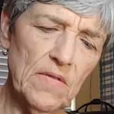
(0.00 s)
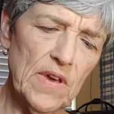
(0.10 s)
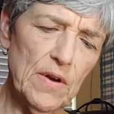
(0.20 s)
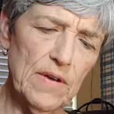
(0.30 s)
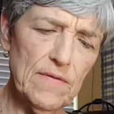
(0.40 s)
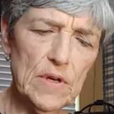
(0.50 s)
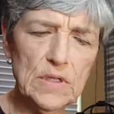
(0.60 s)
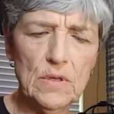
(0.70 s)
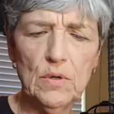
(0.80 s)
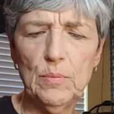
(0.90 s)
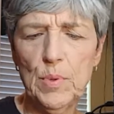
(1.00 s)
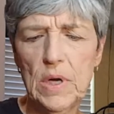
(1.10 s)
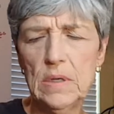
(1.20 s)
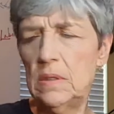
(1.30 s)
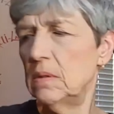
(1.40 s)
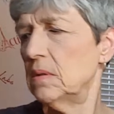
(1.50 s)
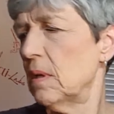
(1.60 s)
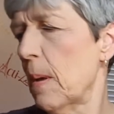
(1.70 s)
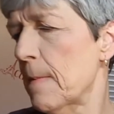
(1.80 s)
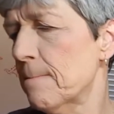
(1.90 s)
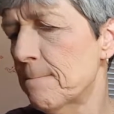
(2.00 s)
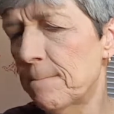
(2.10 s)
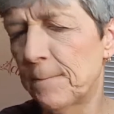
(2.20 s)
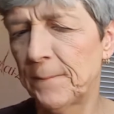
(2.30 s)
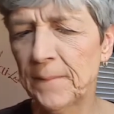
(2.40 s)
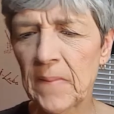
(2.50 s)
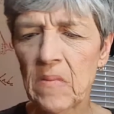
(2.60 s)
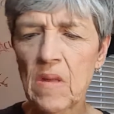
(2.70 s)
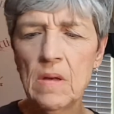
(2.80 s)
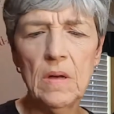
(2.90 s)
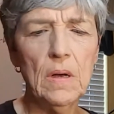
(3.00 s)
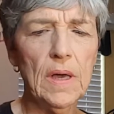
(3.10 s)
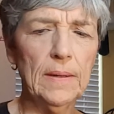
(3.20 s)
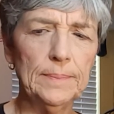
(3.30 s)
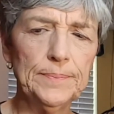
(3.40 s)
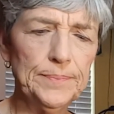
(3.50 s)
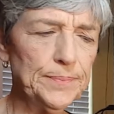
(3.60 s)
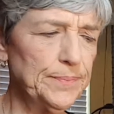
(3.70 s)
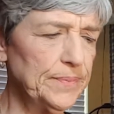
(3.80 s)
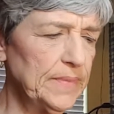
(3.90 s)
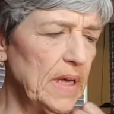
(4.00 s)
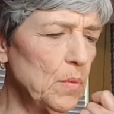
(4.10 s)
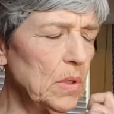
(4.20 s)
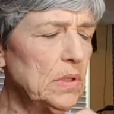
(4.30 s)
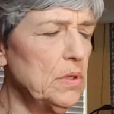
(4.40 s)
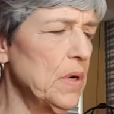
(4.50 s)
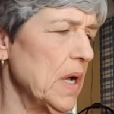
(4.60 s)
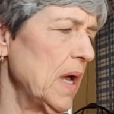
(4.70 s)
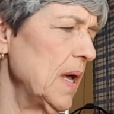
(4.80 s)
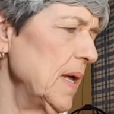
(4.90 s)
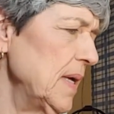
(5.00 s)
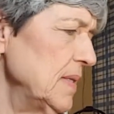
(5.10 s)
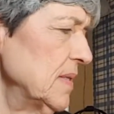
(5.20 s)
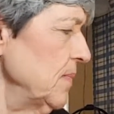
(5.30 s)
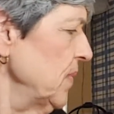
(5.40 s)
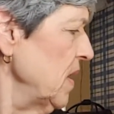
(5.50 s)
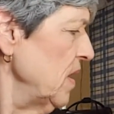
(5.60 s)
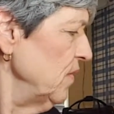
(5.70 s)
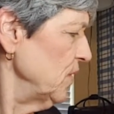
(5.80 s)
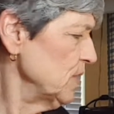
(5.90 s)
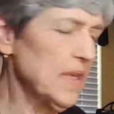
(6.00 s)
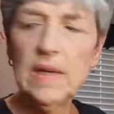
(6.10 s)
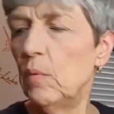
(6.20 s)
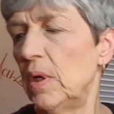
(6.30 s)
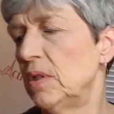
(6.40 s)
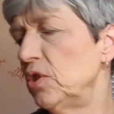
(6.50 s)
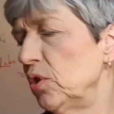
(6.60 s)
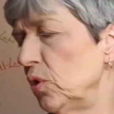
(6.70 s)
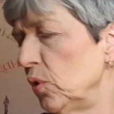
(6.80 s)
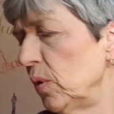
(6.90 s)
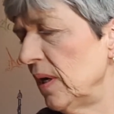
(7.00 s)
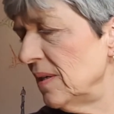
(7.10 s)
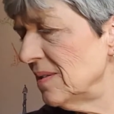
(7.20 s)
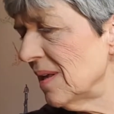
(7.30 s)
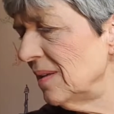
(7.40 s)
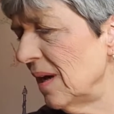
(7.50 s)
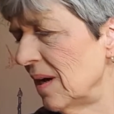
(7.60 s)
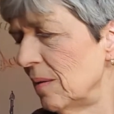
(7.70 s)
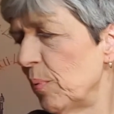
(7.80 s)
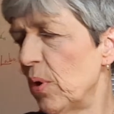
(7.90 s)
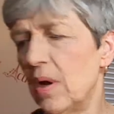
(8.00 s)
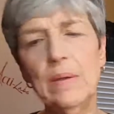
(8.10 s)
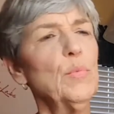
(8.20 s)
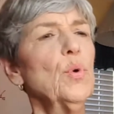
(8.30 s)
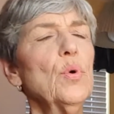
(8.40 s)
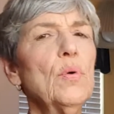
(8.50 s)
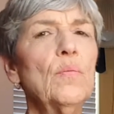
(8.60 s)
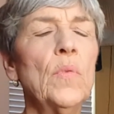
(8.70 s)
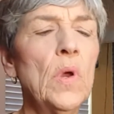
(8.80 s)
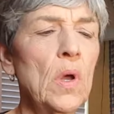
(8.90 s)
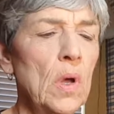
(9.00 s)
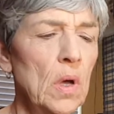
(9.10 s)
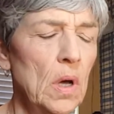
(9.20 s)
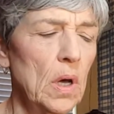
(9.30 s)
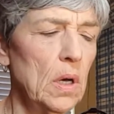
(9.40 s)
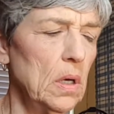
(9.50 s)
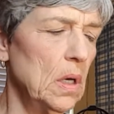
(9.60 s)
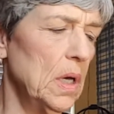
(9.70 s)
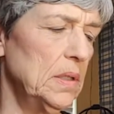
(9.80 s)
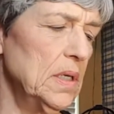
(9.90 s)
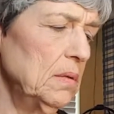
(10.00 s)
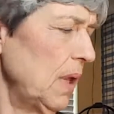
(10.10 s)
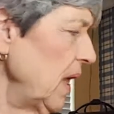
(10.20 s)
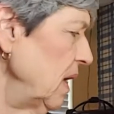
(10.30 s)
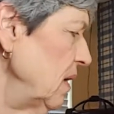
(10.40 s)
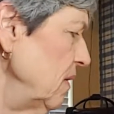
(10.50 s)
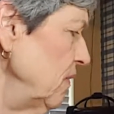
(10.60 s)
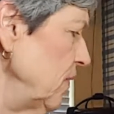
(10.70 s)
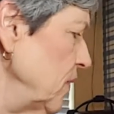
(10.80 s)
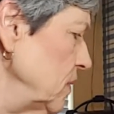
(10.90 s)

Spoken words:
Very versatile products. Okay, now we're going to do our eyes. First thing I want to do is an eye primer. I don't have